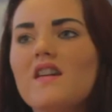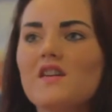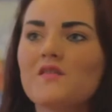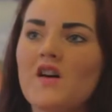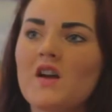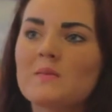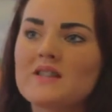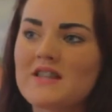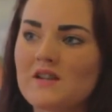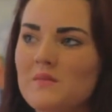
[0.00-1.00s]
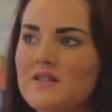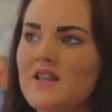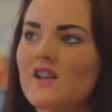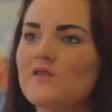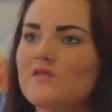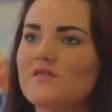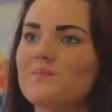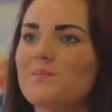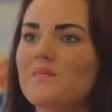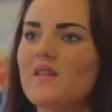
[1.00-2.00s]
If I was sick myself,
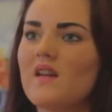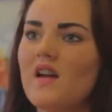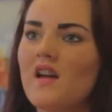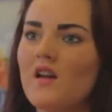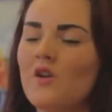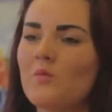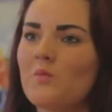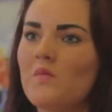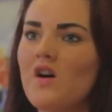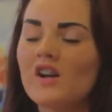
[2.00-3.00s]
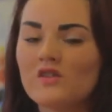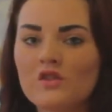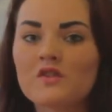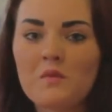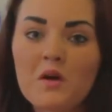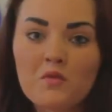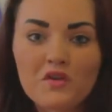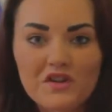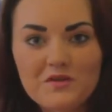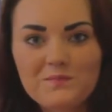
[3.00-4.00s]
I'd go to my
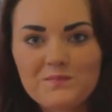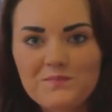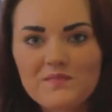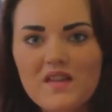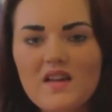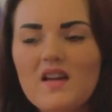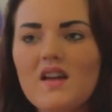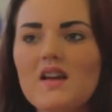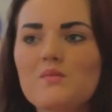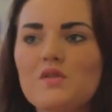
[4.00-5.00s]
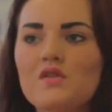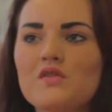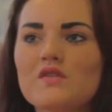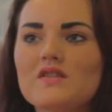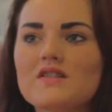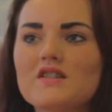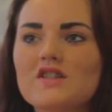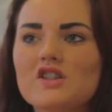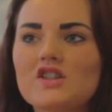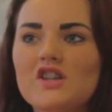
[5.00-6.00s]
mother because
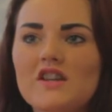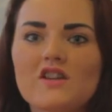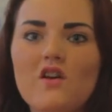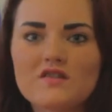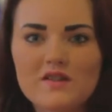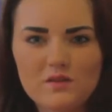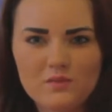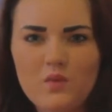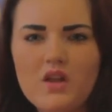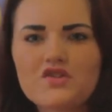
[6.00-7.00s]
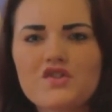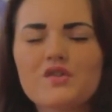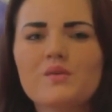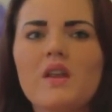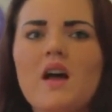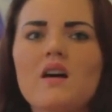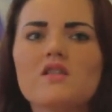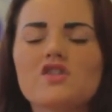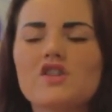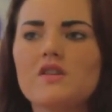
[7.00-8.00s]
she'd obviously went through
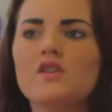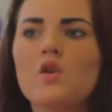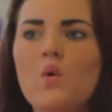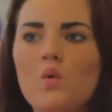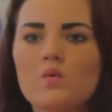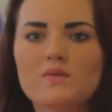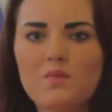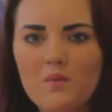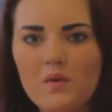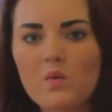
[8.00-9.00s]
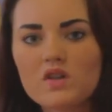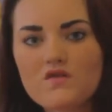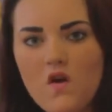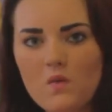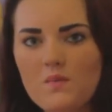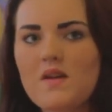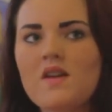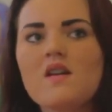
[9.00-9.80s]
that. She knows probably what's wrong with me.